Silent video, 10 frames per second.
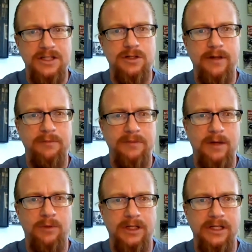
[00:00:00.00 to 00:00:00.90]
So that,
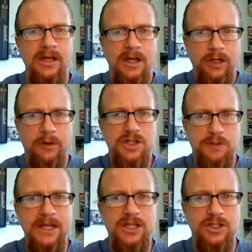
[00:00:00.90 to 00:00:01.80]
that really, you know, it
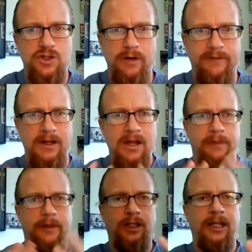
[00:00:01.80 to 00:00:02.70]
speaks to sort of the,
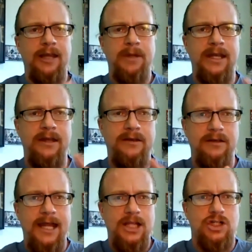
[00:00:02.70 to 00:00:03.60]
the limited
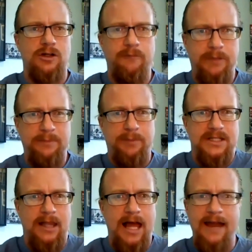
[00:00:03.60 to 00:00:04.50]
nature of
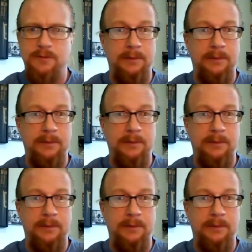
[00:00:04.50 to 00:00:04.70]
people's lives.